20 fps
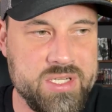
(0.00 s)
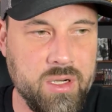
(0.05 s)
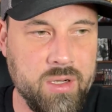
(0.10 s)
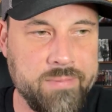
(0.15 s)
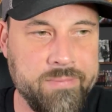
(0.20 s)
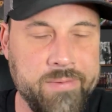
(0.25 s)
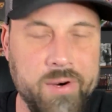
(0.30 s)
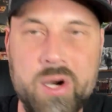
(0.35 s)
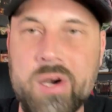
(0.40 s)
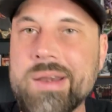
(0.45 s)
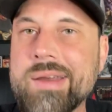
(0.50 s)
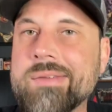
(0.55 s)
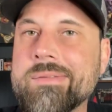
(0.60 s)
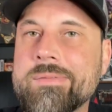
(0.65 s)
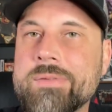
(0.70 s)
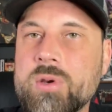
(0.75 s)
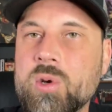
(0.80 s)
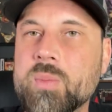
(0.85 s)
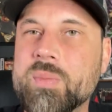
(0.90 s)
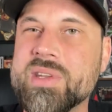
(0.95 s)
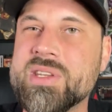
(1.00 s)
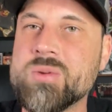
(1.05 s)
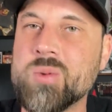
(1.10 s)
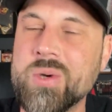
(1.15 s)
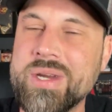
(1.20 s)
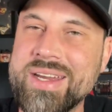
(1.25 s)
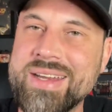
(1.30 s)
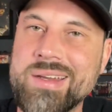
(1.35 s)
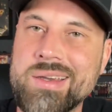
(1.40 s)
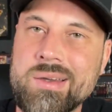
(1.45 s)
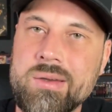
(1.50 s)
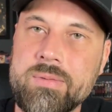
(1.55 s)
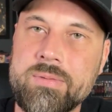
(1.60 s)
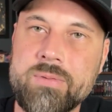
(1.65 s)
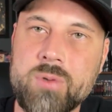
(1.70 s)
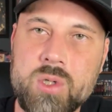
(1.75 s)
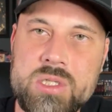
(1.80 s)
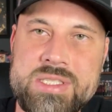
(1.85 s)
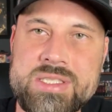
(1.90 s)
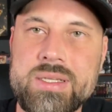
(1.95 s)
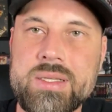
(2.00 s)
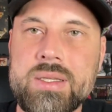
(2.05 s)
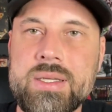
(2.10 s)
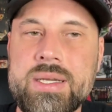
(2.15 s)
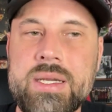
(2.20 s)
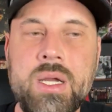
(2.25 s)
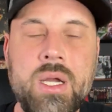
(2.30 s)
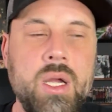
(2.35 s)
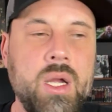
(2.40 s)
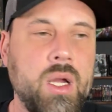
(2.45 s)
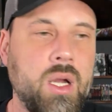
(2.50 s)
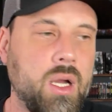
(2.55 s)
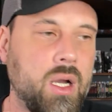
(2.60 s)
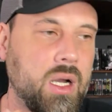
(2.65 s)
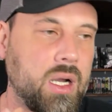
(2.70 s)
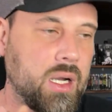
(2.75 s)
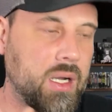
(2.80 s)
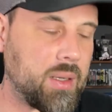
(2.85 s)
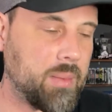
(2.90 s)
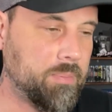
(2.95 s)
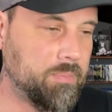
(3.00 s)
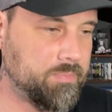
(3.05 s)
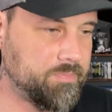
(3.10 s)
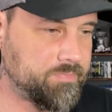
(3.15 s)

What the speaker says: are far and few between, unfortunately. I